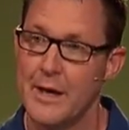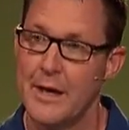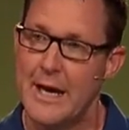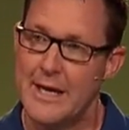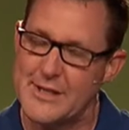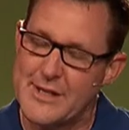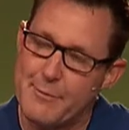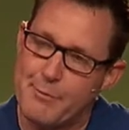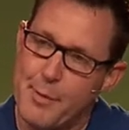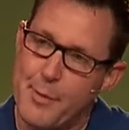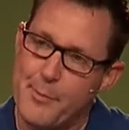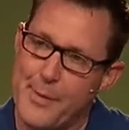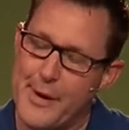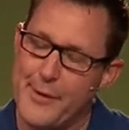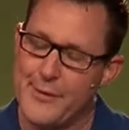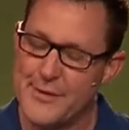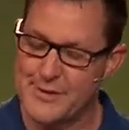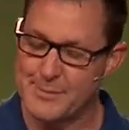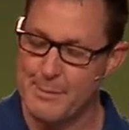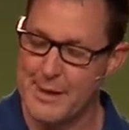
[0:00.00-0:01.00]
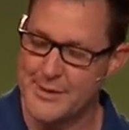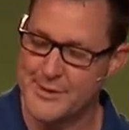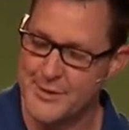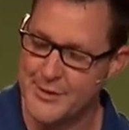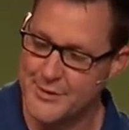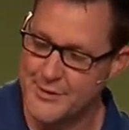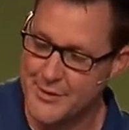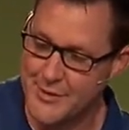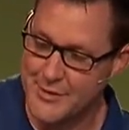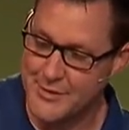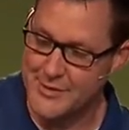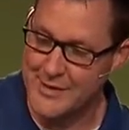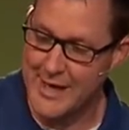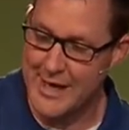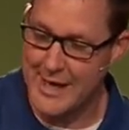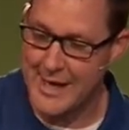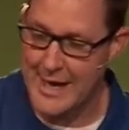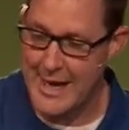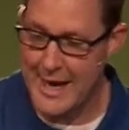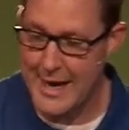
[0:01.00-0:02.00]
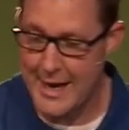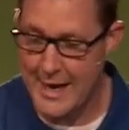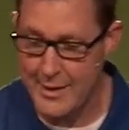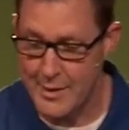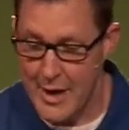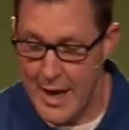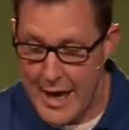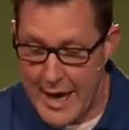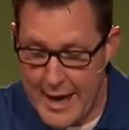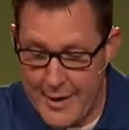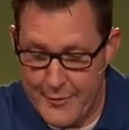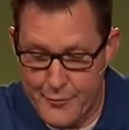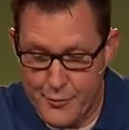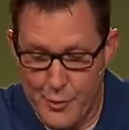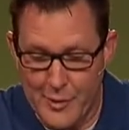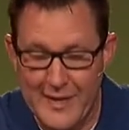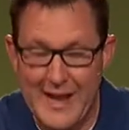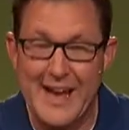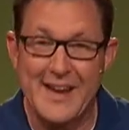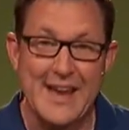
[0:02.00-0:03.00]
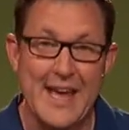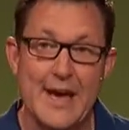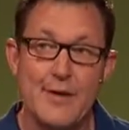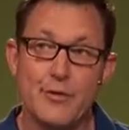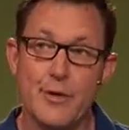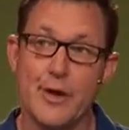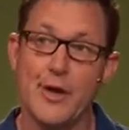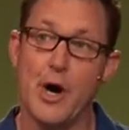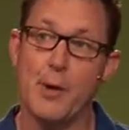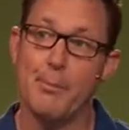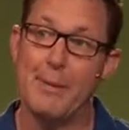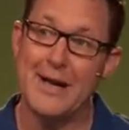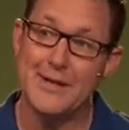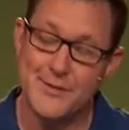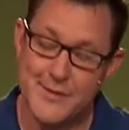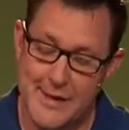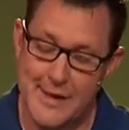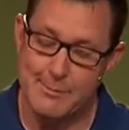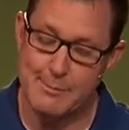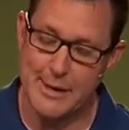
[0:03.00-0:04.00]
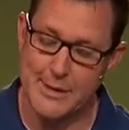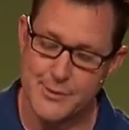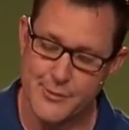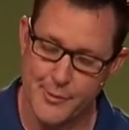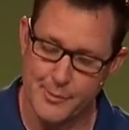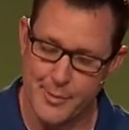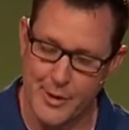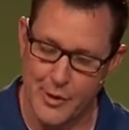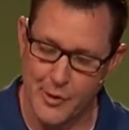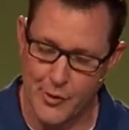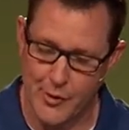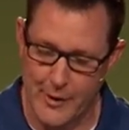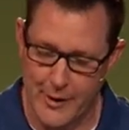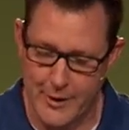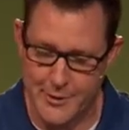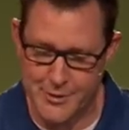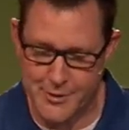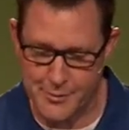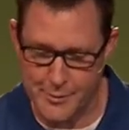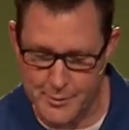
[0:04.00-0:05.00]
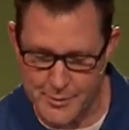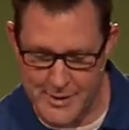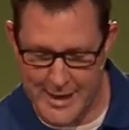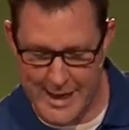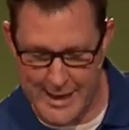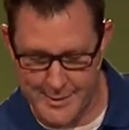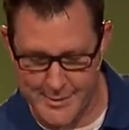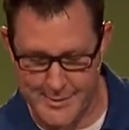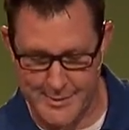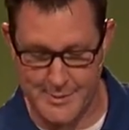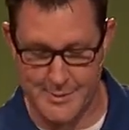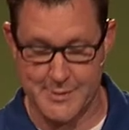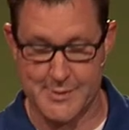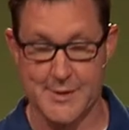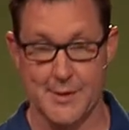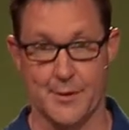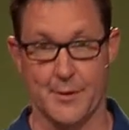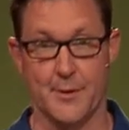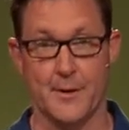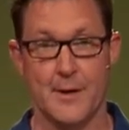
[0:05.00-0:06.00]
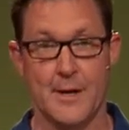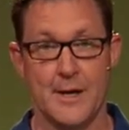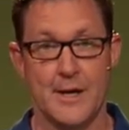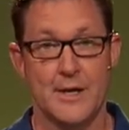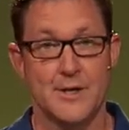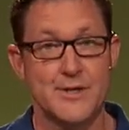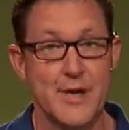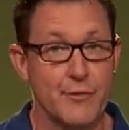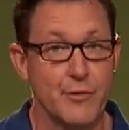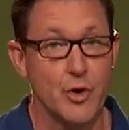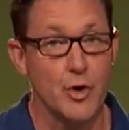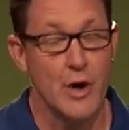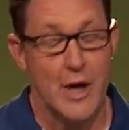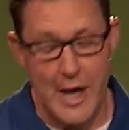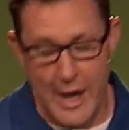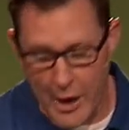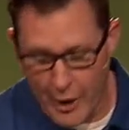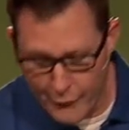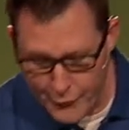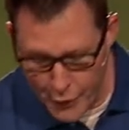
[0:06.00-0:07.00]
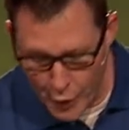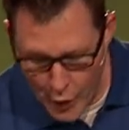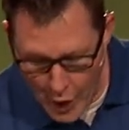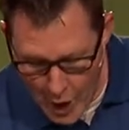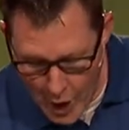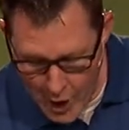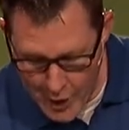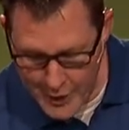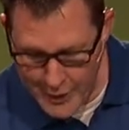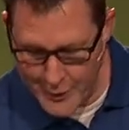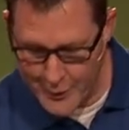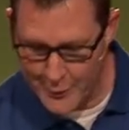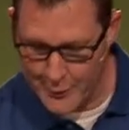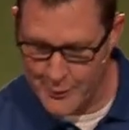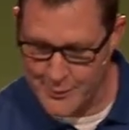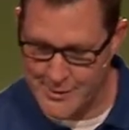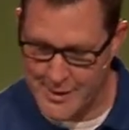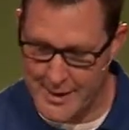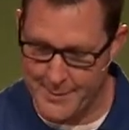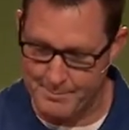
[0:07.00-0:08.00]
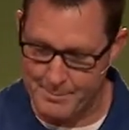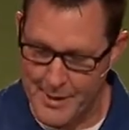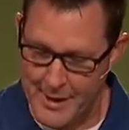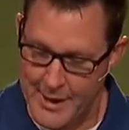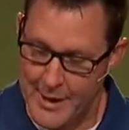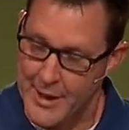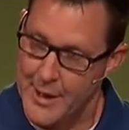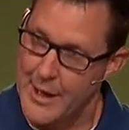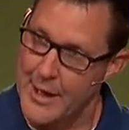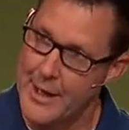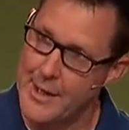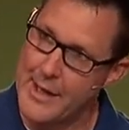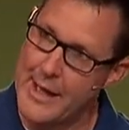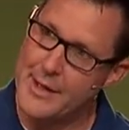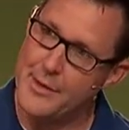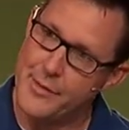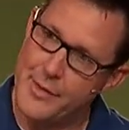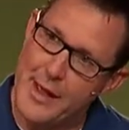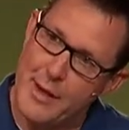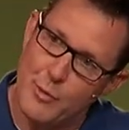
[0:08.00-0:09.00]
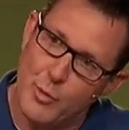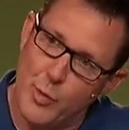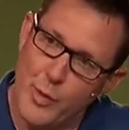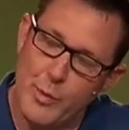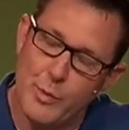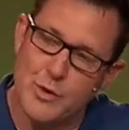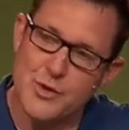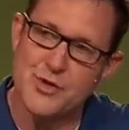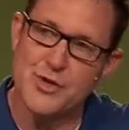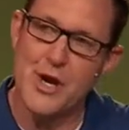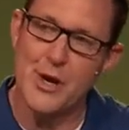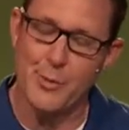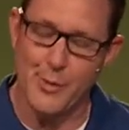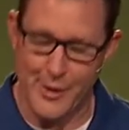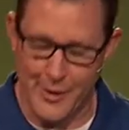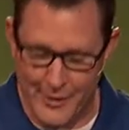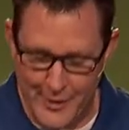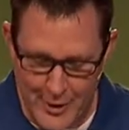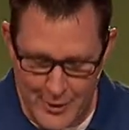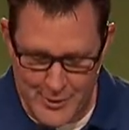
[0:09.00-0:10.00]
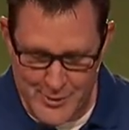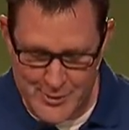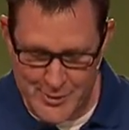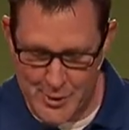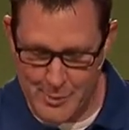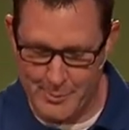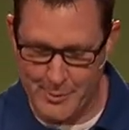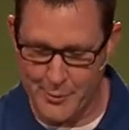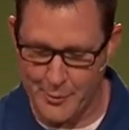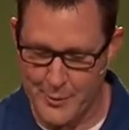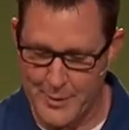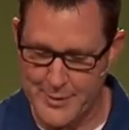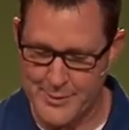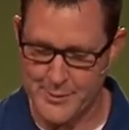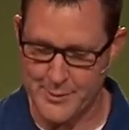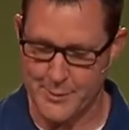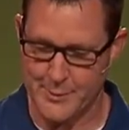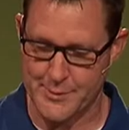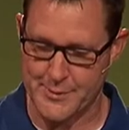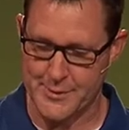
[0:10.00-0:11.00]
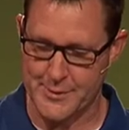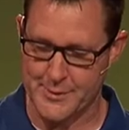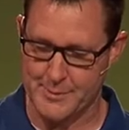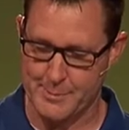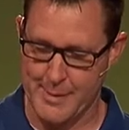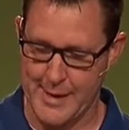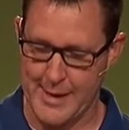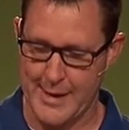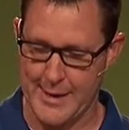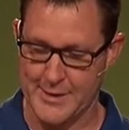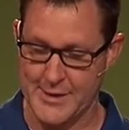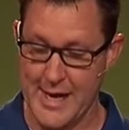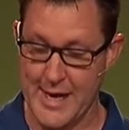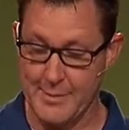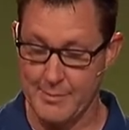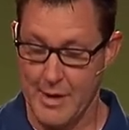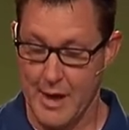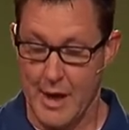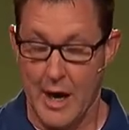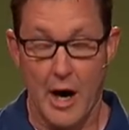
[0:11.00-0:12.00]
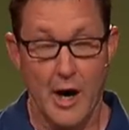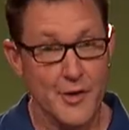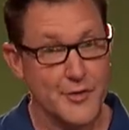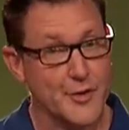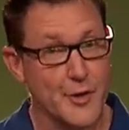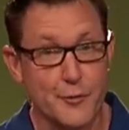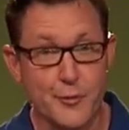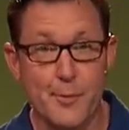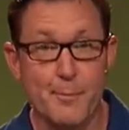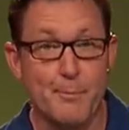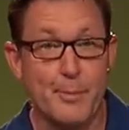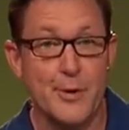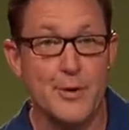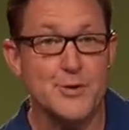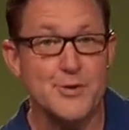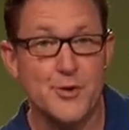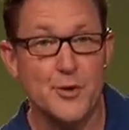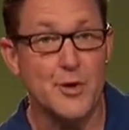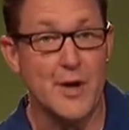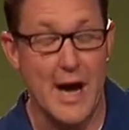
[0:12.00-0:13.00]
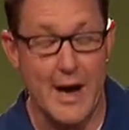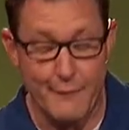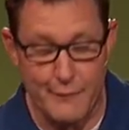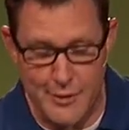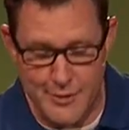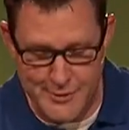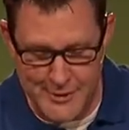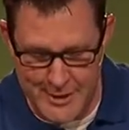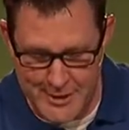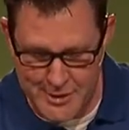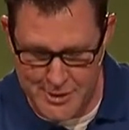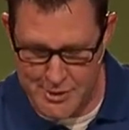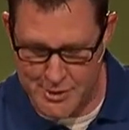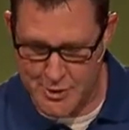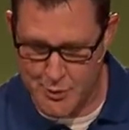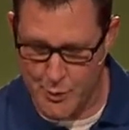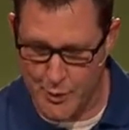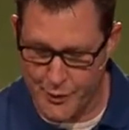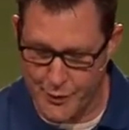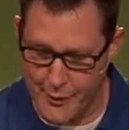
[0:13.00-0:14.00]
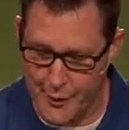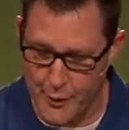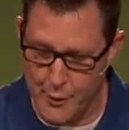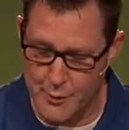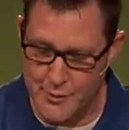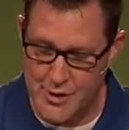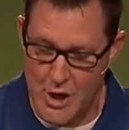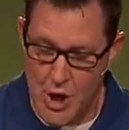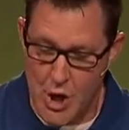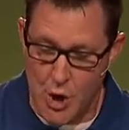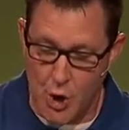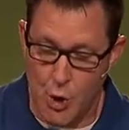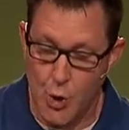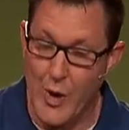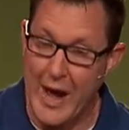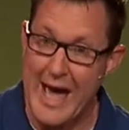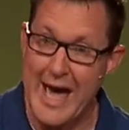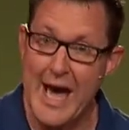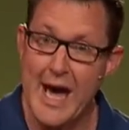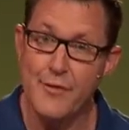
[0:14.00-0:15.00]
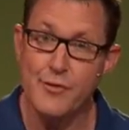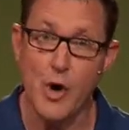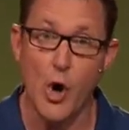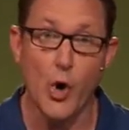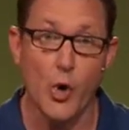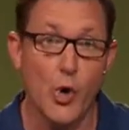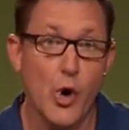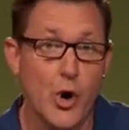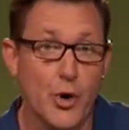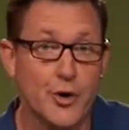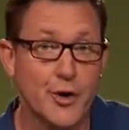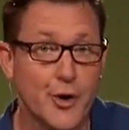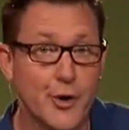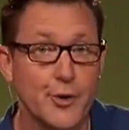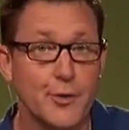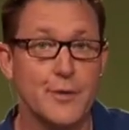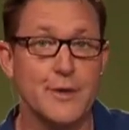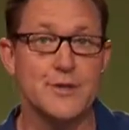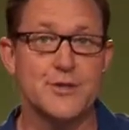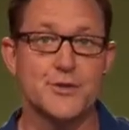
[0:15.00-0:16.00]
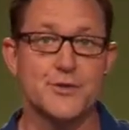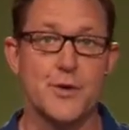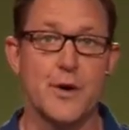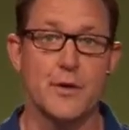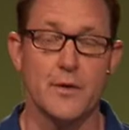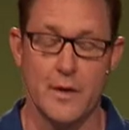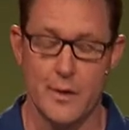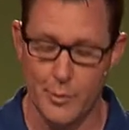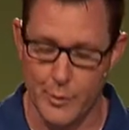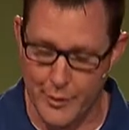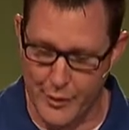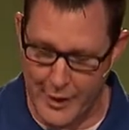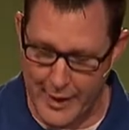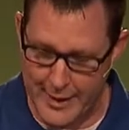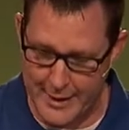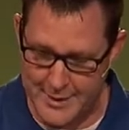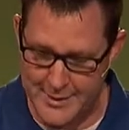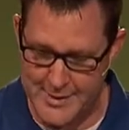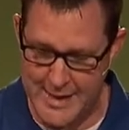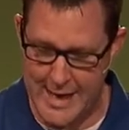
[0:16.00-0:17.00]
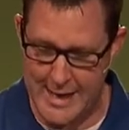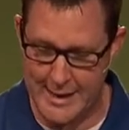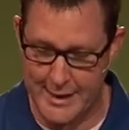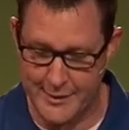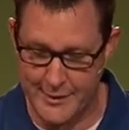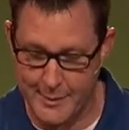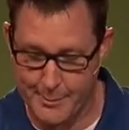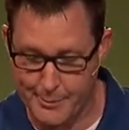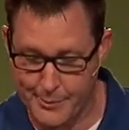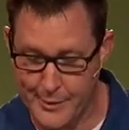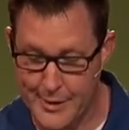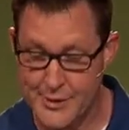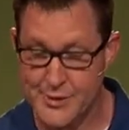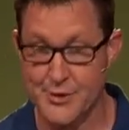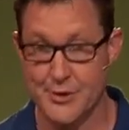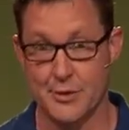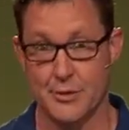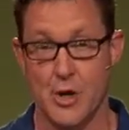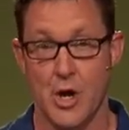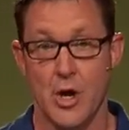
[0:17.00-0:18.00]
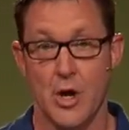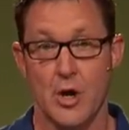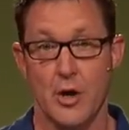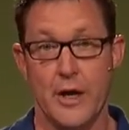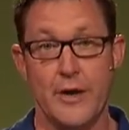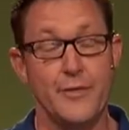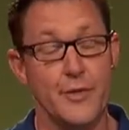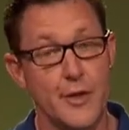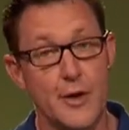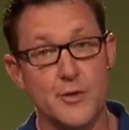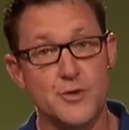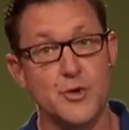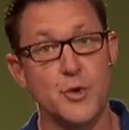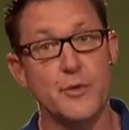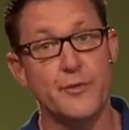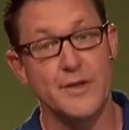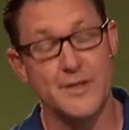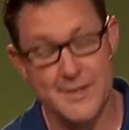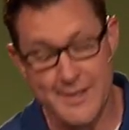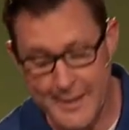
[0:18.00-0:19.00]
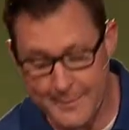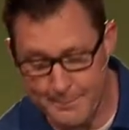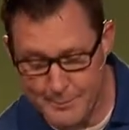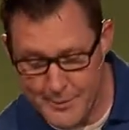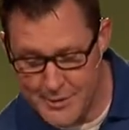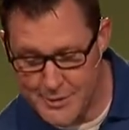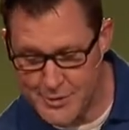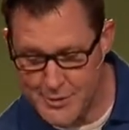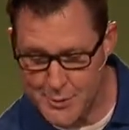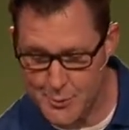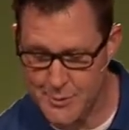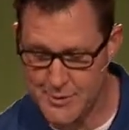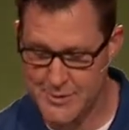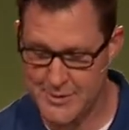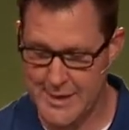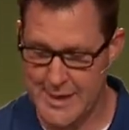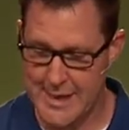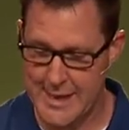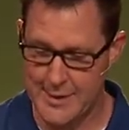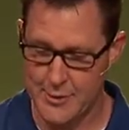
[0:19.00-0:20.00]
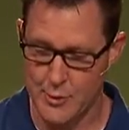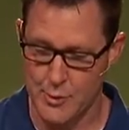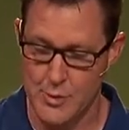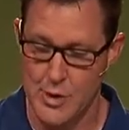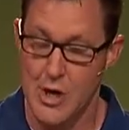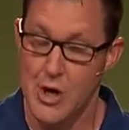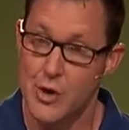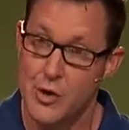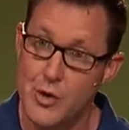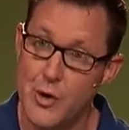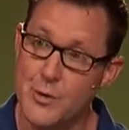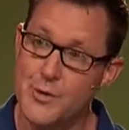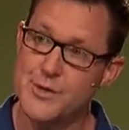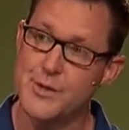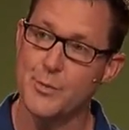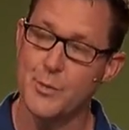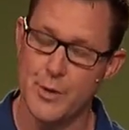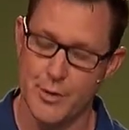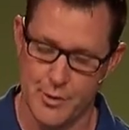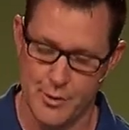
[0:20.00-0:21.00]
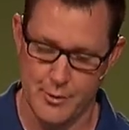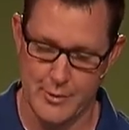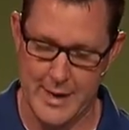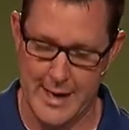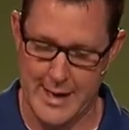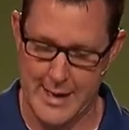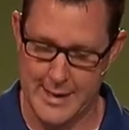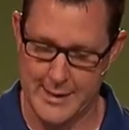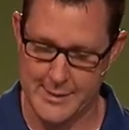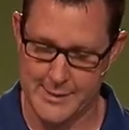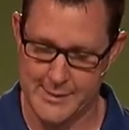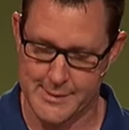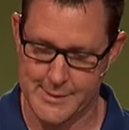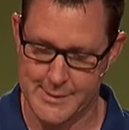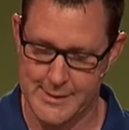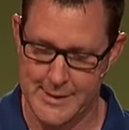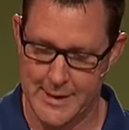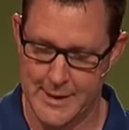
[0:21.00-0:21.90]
as I prepared this message today, I have relied heavily on my teammates from the Crossroads Counseling Center. Several helpful articles and uh, that we will share in our sermon resources page. And also from personal conversations with those who have or are currently struggling with anxiety, depression, even those who have attempted suicide or know someone who has.